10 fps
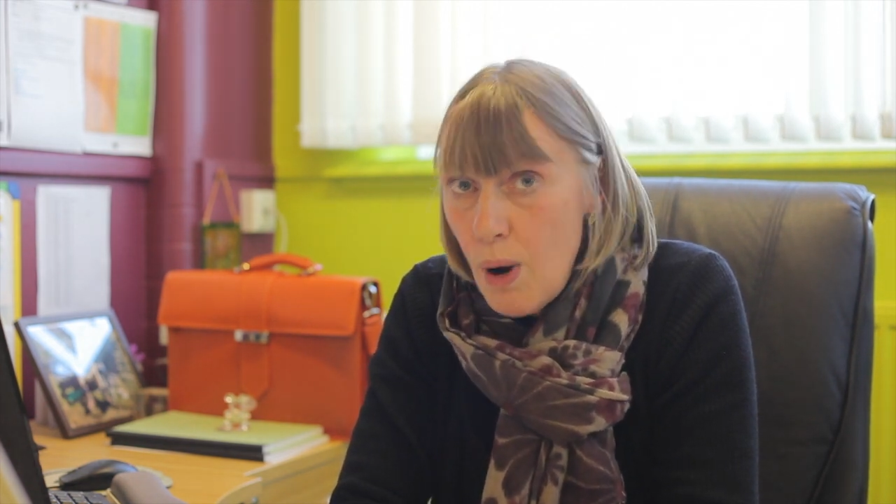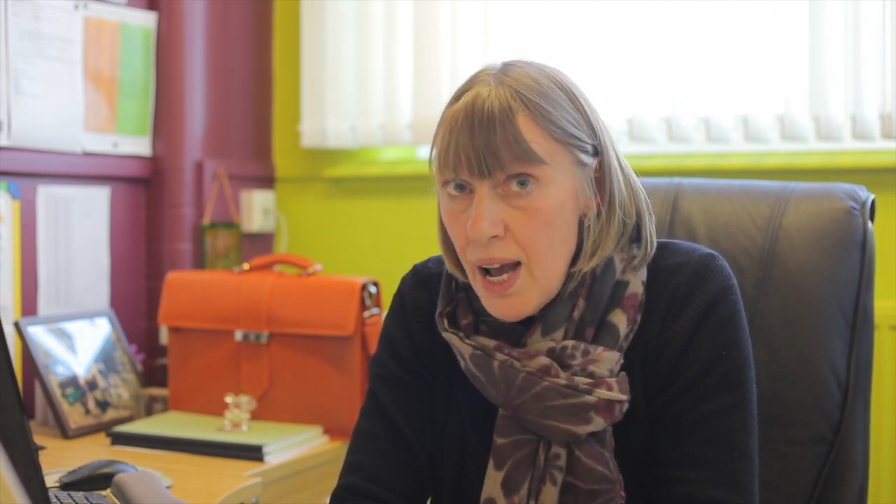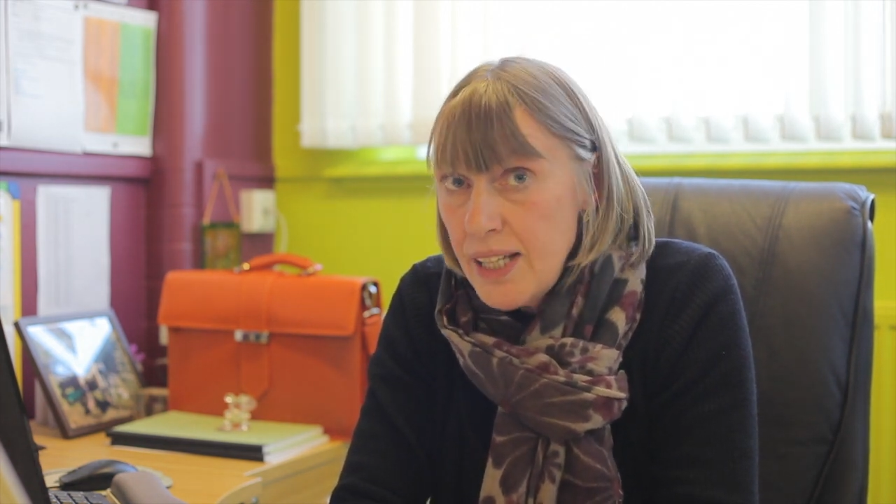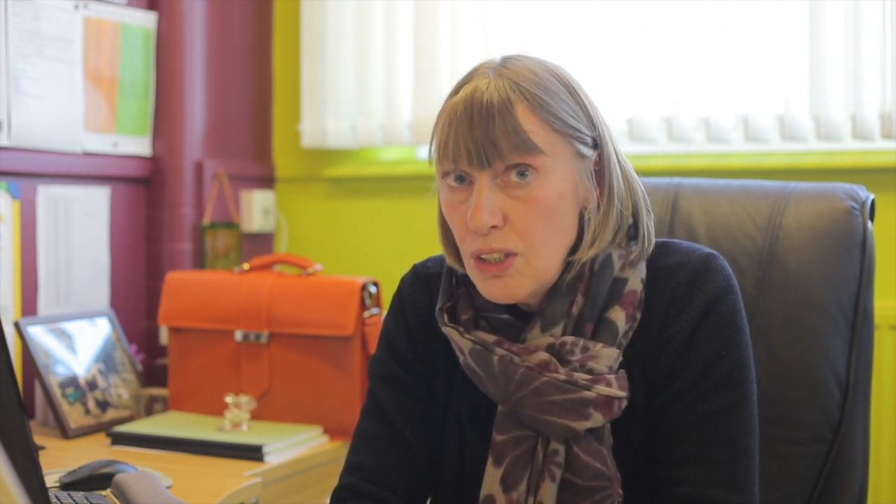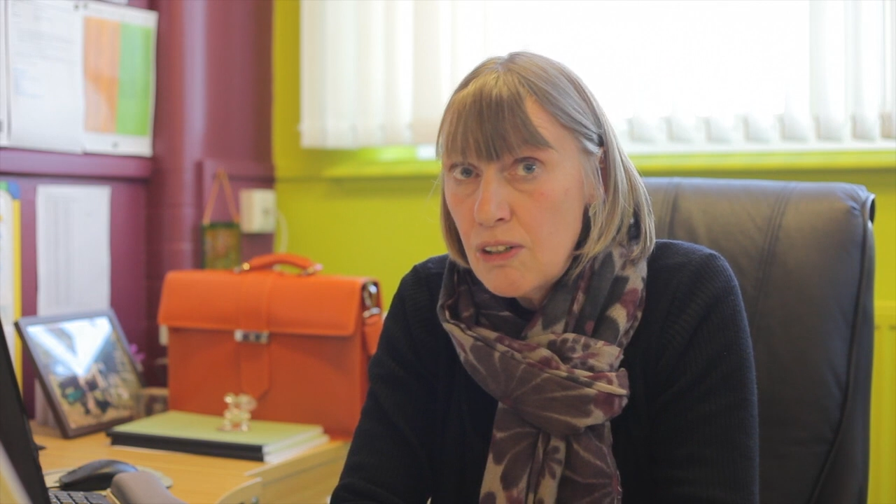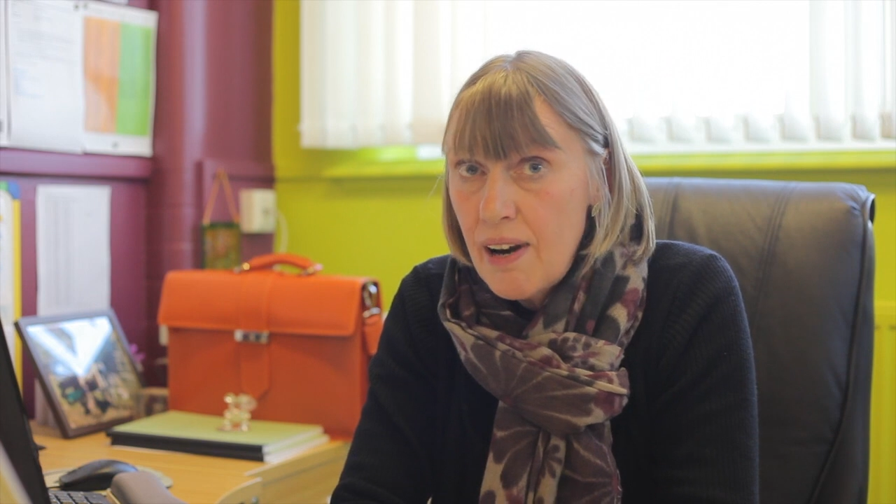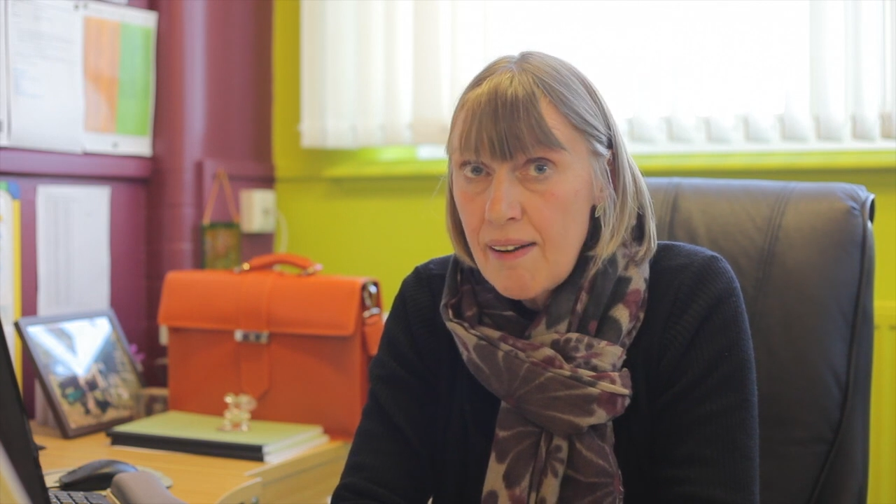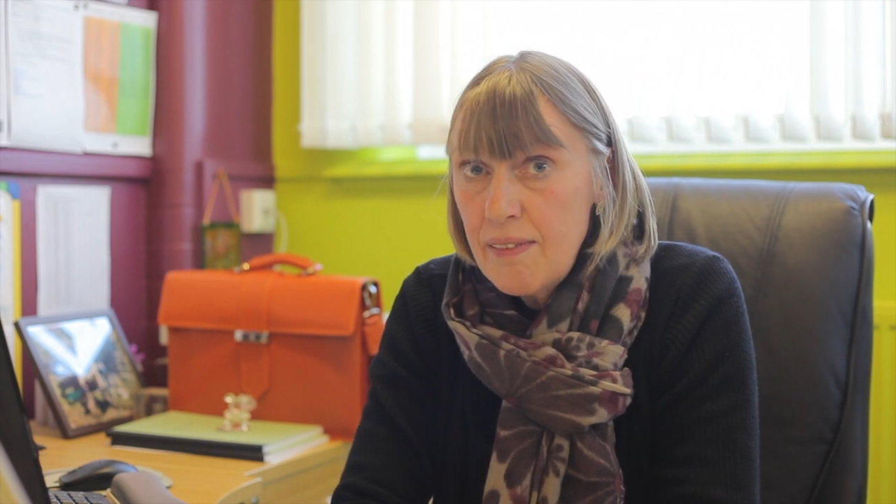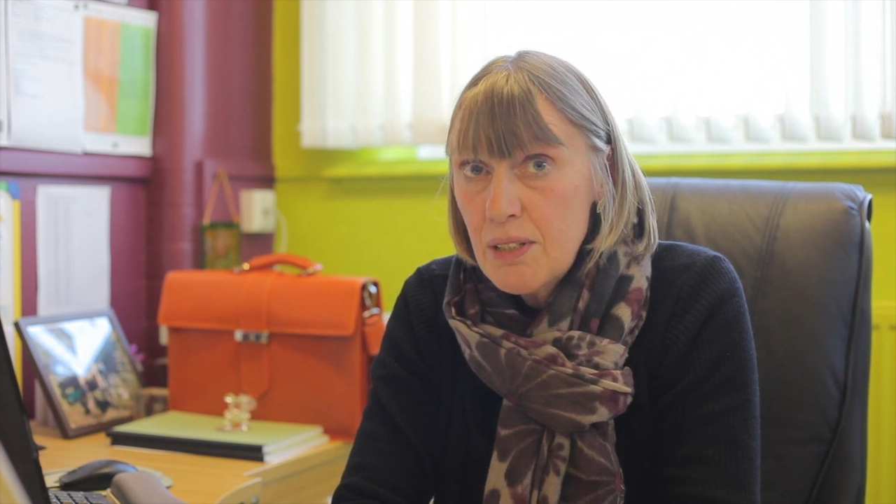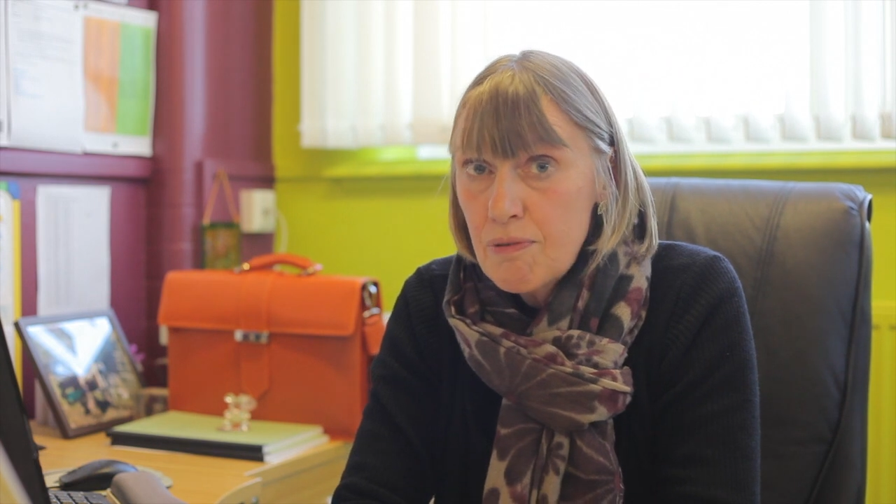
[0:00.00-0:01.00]
where your
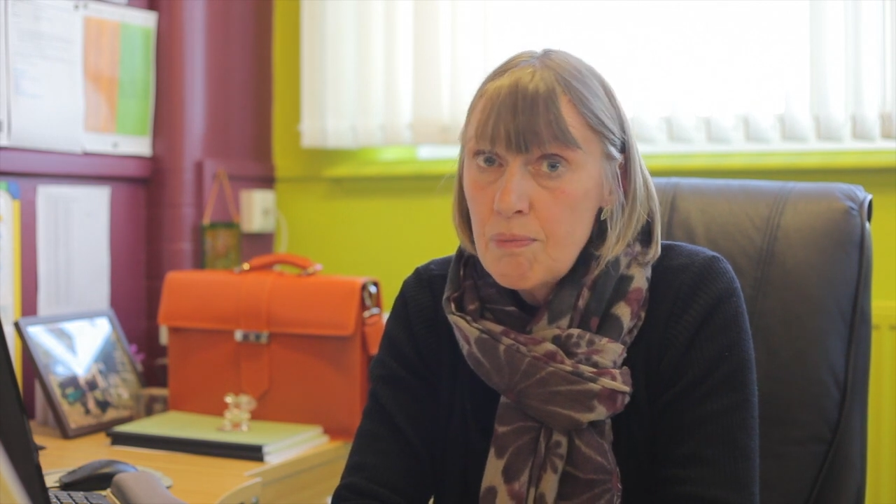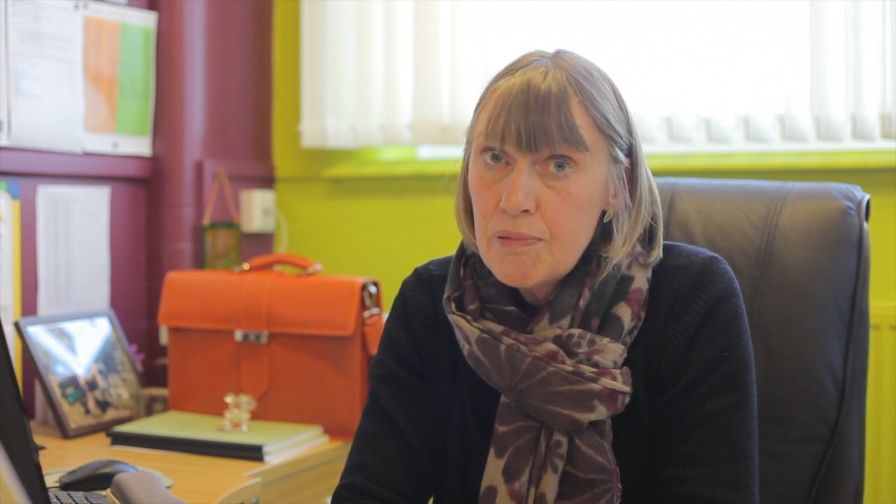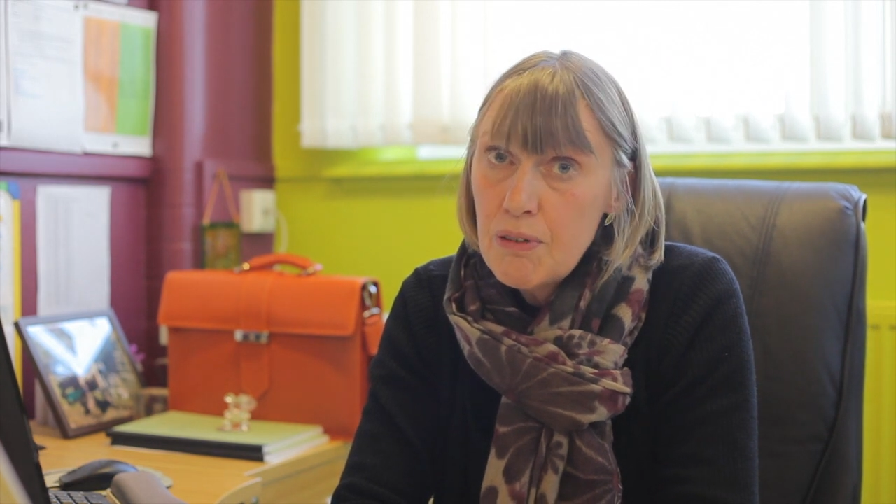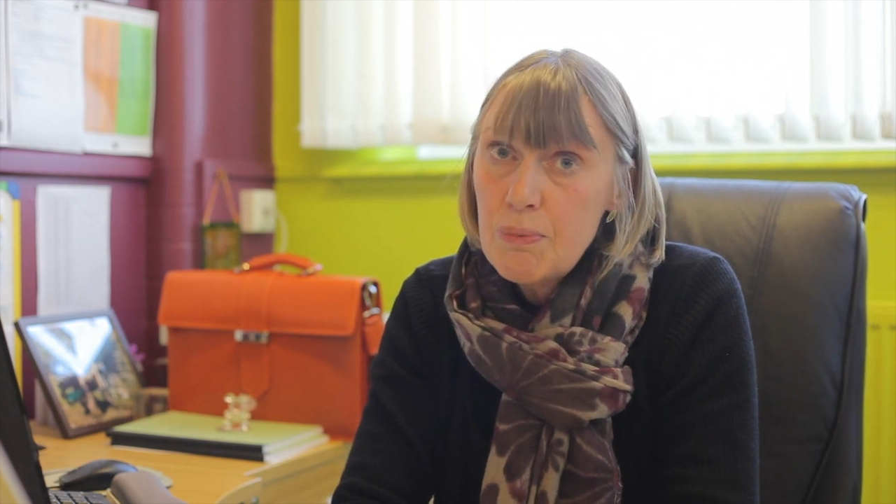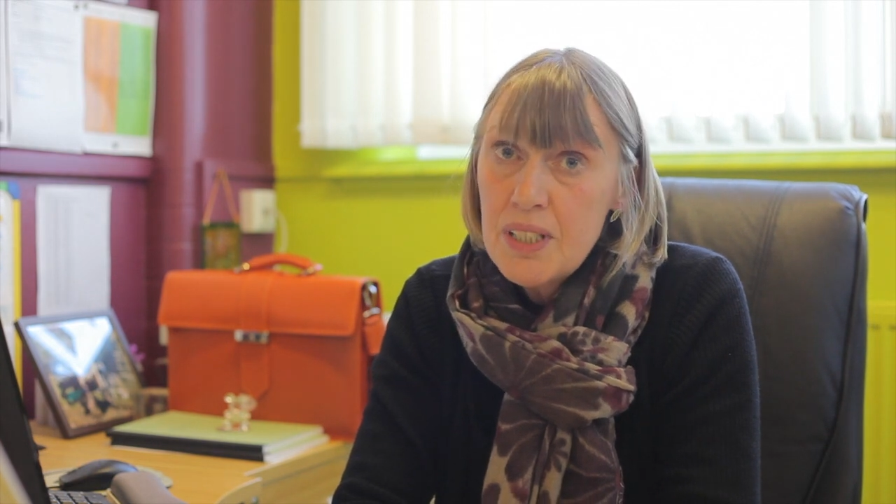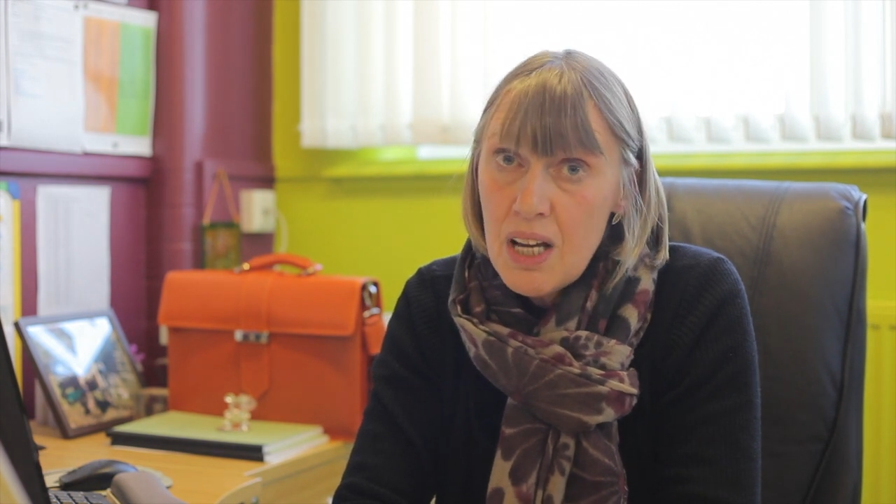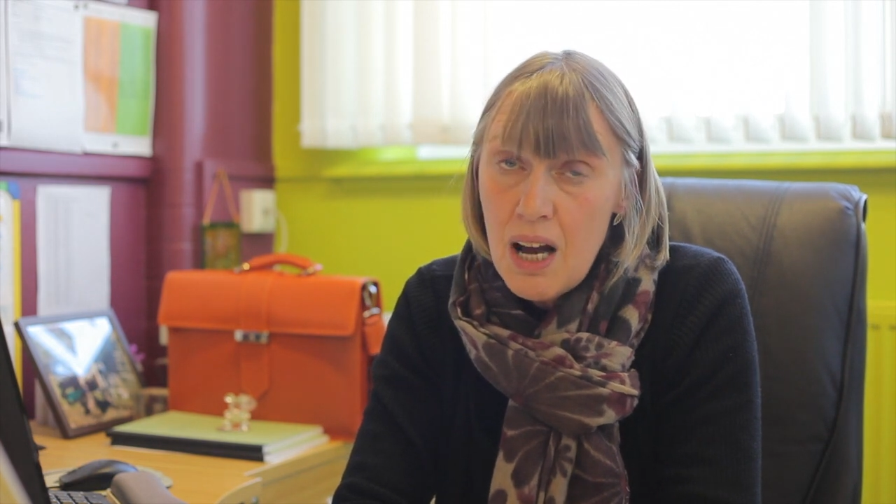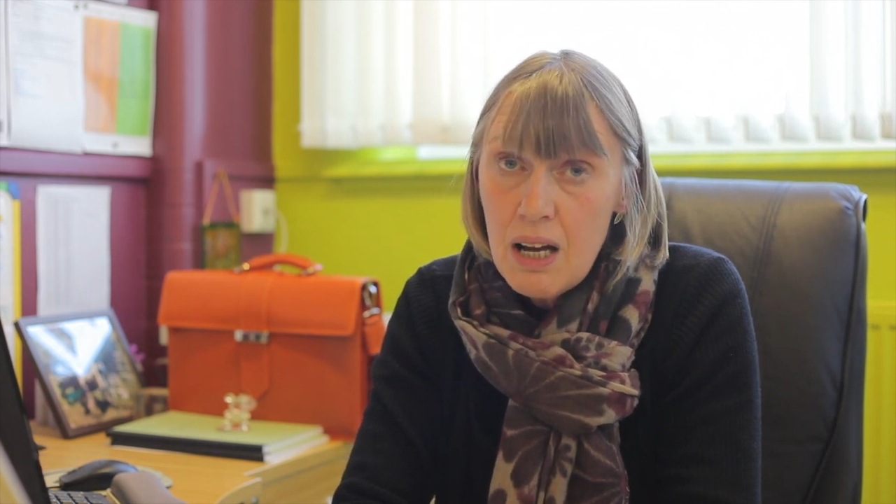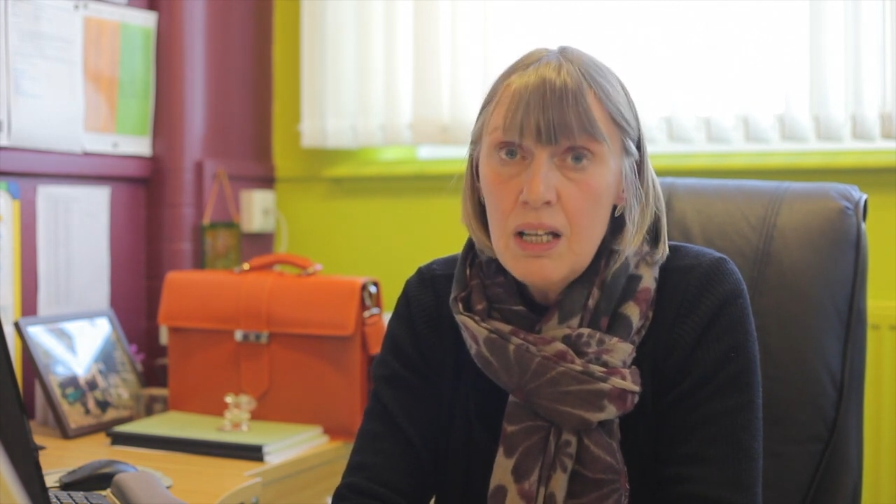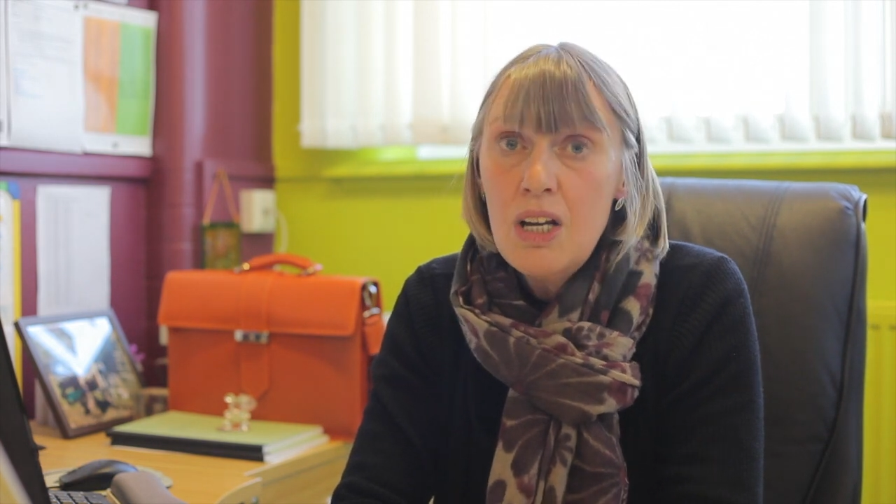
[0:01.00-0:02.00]
areas for improvement
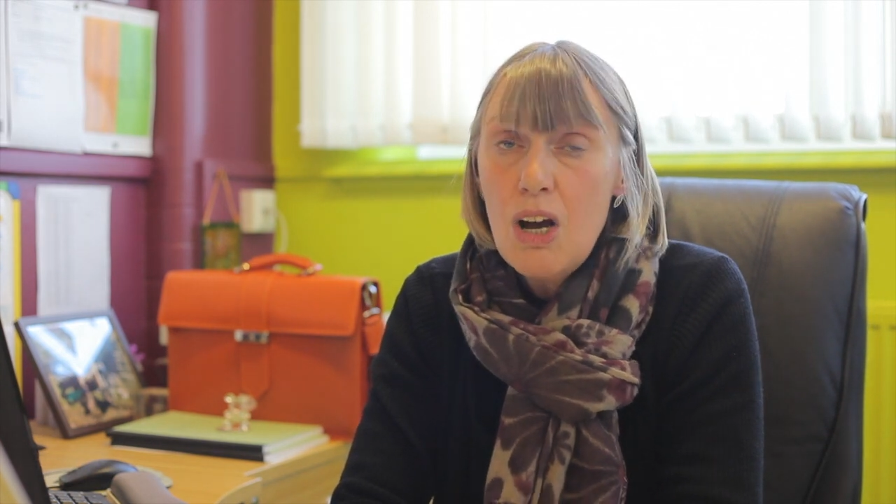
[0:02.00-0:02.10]
are